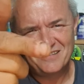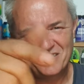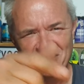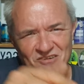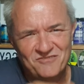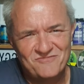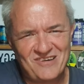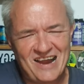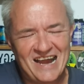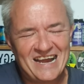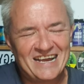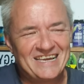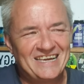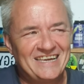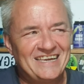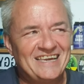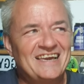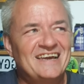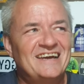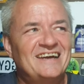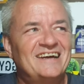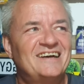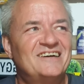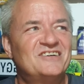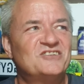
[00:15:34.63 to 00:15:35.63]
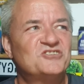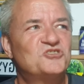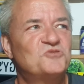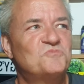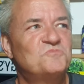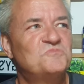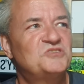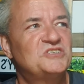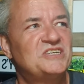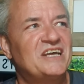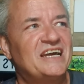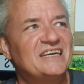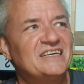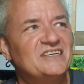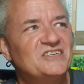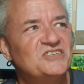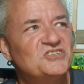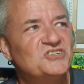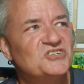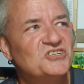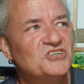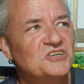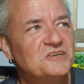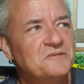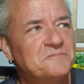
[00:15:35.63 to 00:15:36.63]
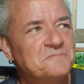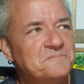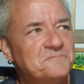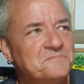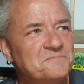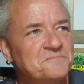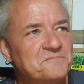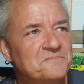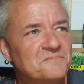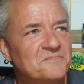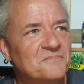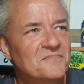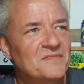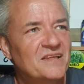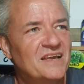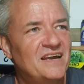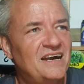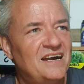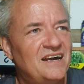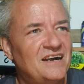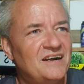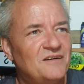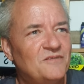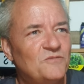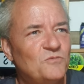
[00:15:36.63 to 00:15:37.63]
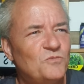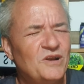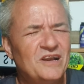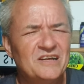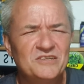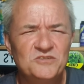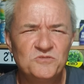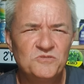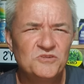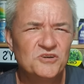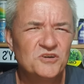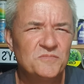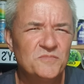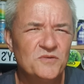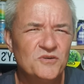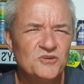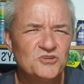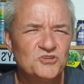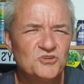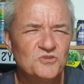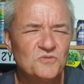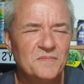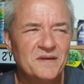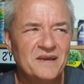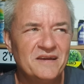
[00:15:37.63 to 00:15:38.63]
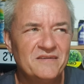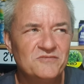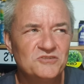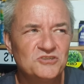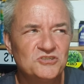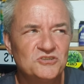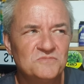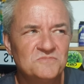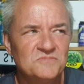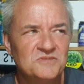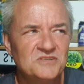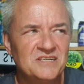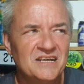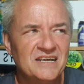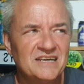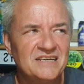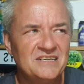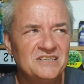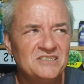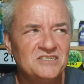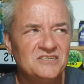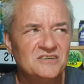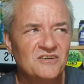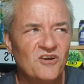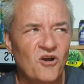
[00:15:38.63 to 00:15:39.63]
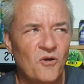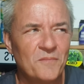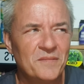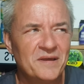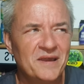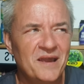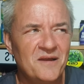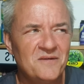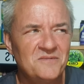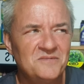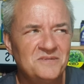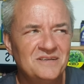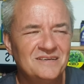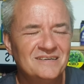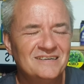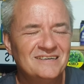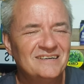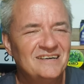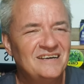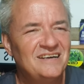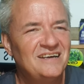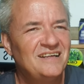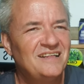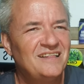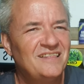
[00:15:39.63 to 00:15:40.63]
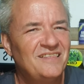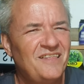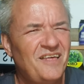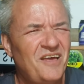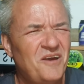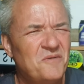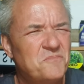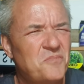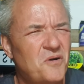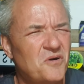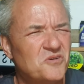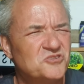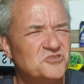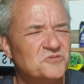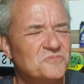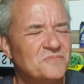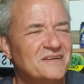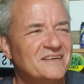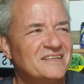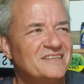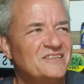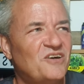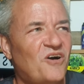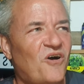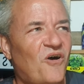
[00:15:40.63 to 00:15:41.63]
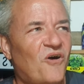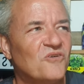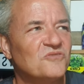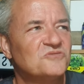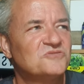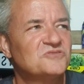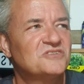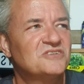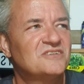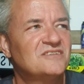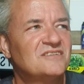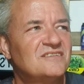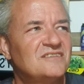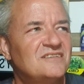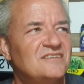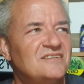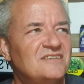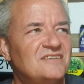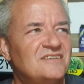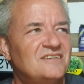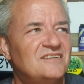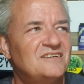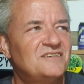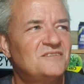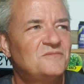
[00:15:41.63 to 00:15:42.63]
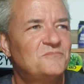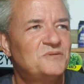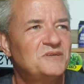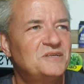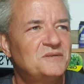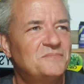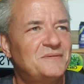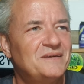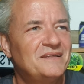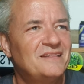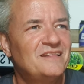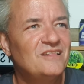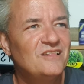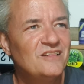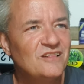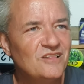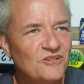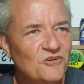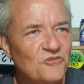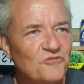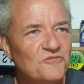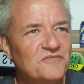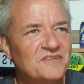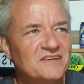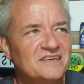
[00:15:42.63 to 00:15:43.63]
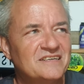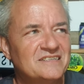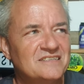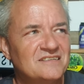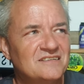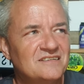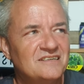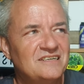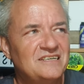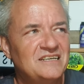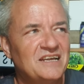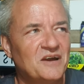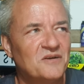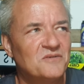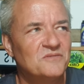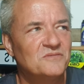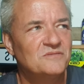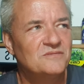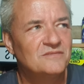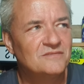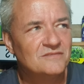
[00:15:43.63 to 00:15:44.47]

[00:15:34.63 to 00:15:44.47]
the Wraggy at some stage. Uh, will I do a commercial beer at some stage on my own? No, possibly not. But it'd be lovely, you know,